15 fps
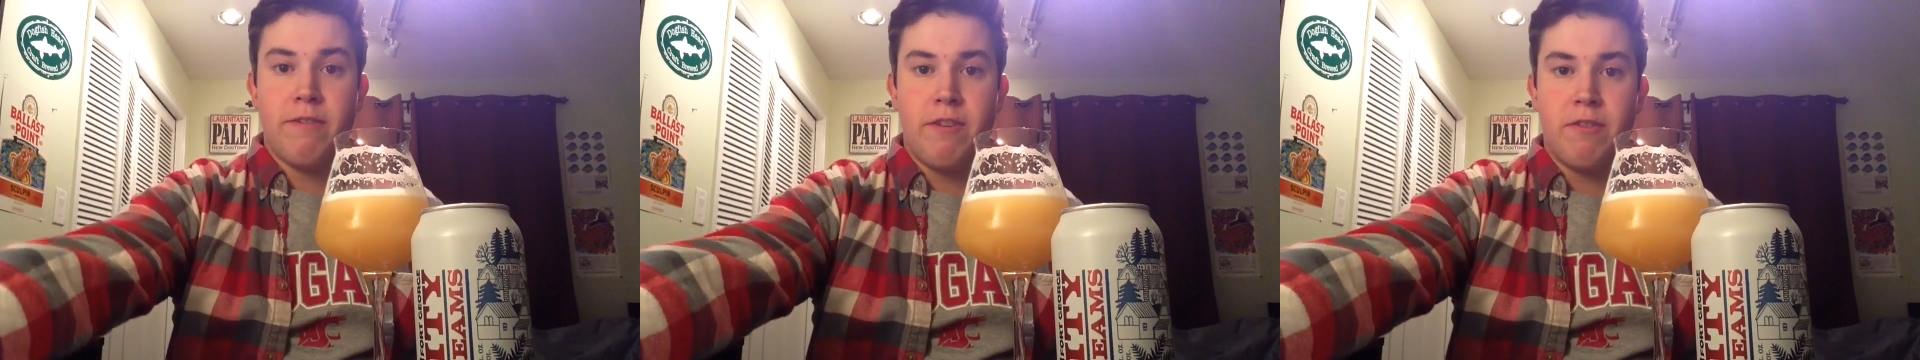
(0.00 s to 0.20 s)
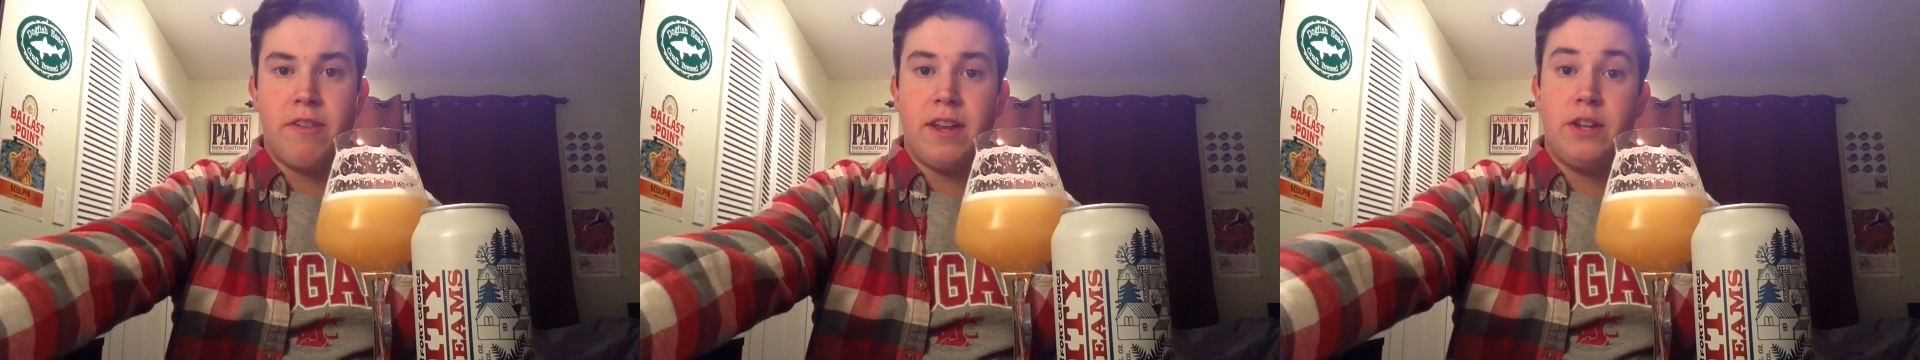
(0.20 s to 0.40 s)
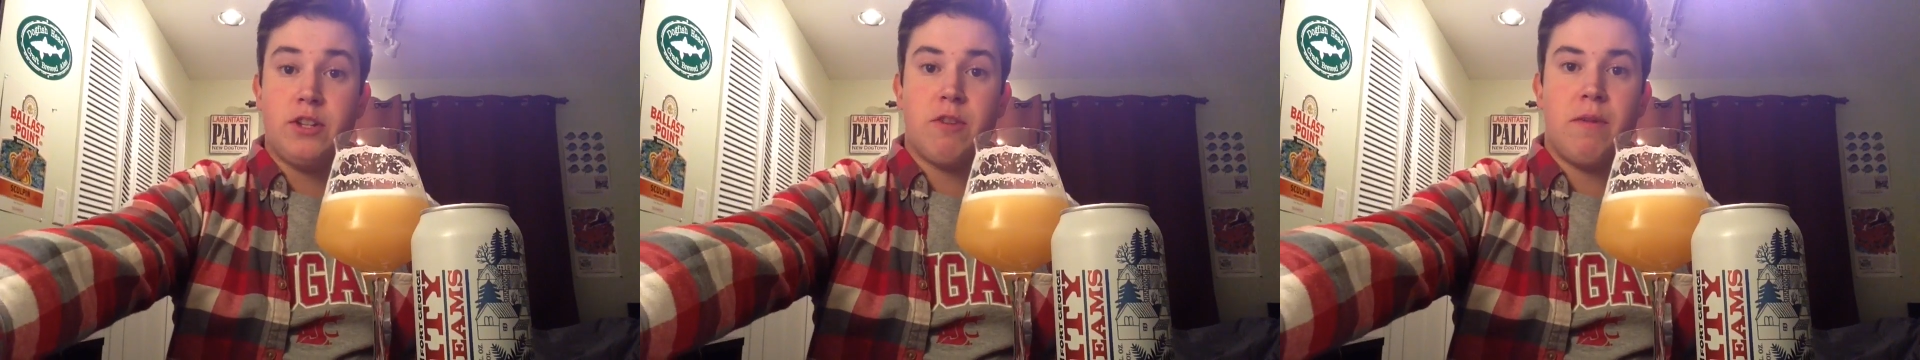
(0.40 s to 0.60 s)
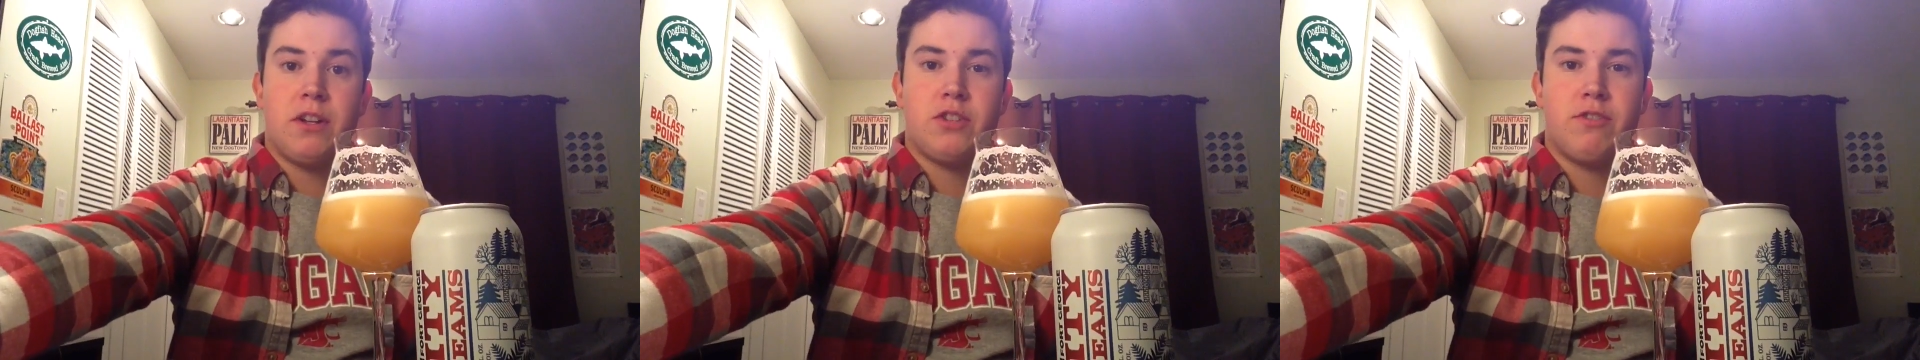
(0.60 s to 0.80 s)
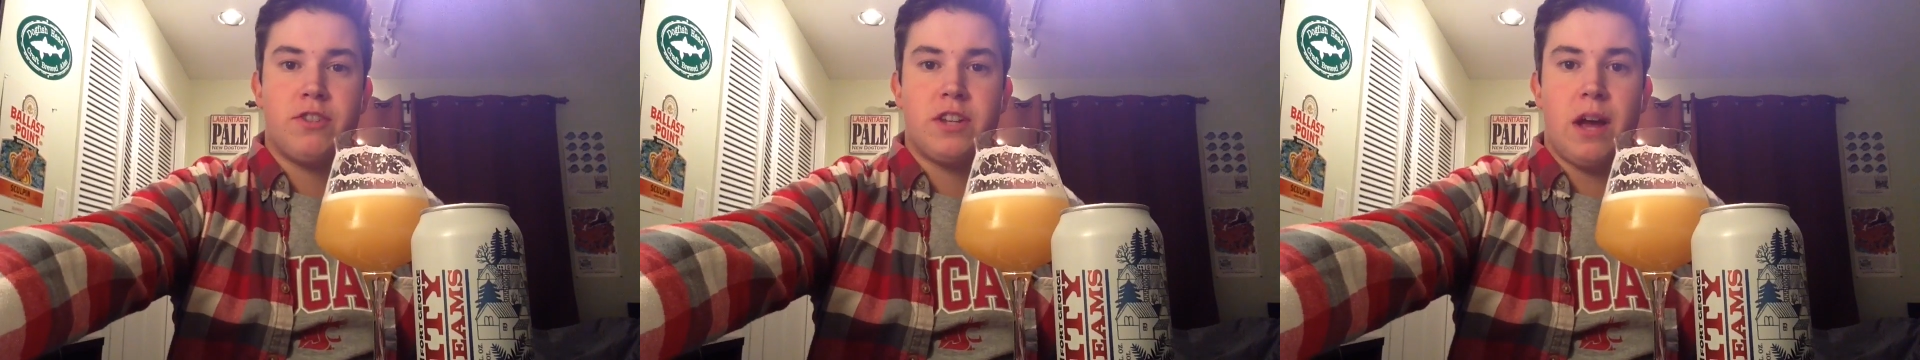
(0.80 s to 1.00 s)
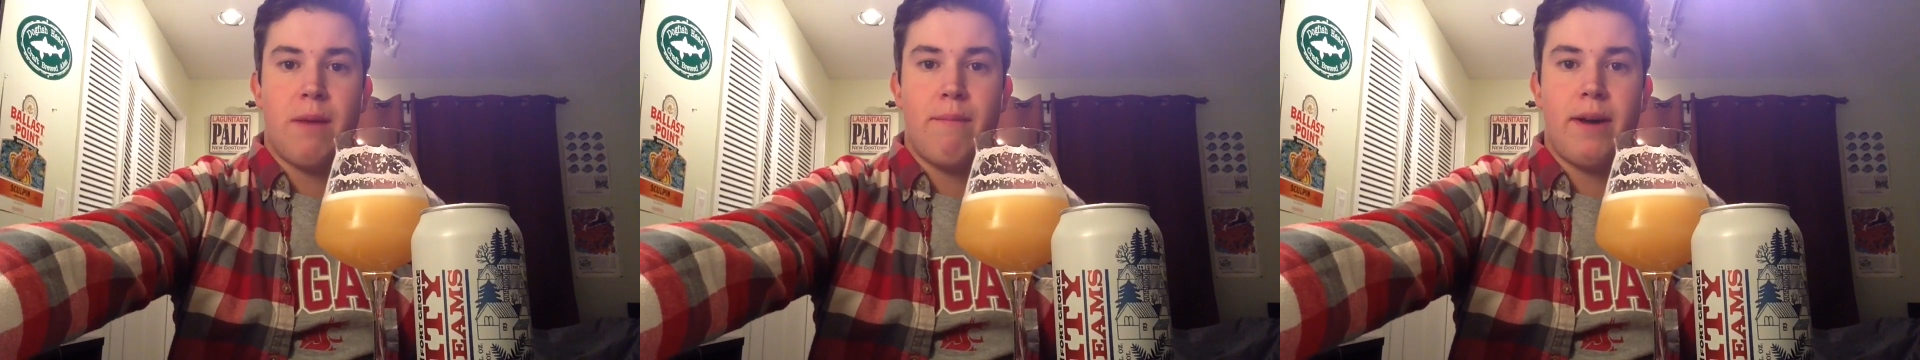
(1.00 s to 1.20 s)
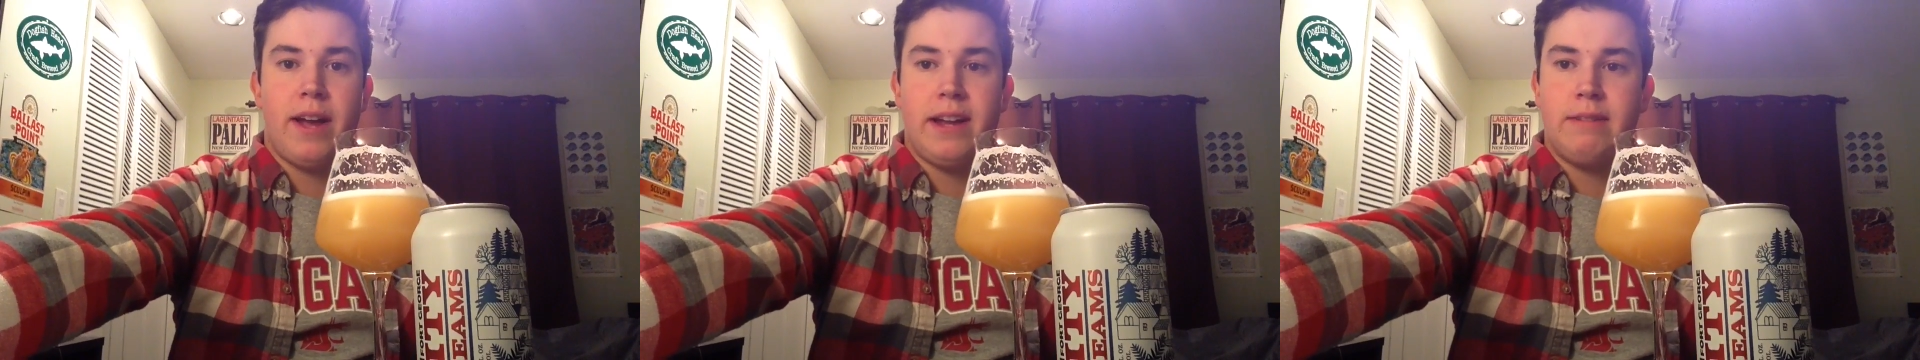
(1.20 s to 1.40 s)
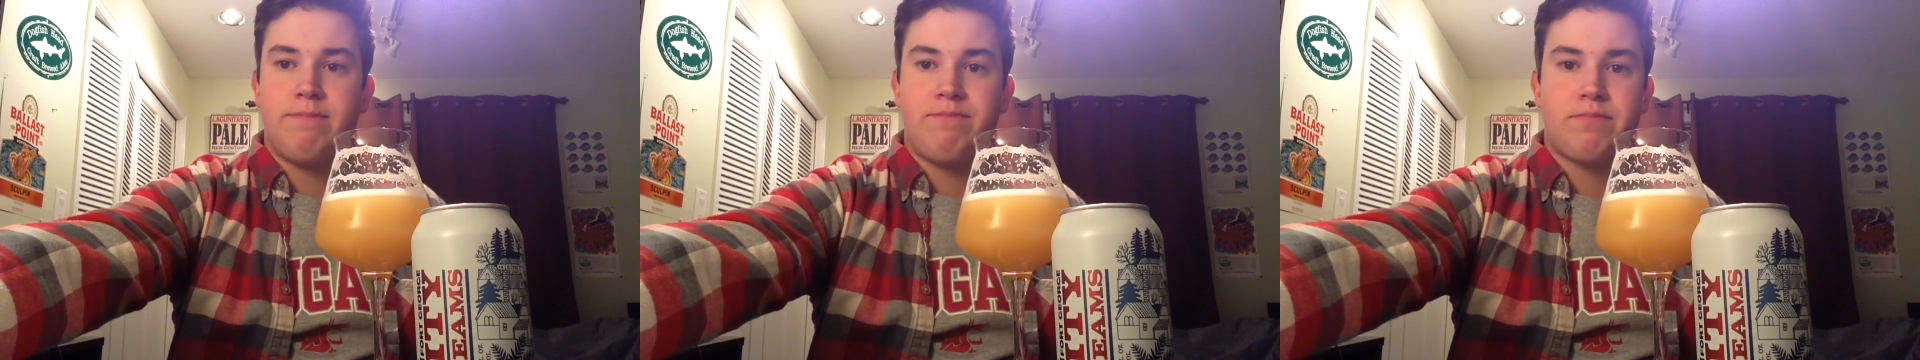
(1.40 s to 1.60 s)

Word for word: Review. Thank you so much for stopping by.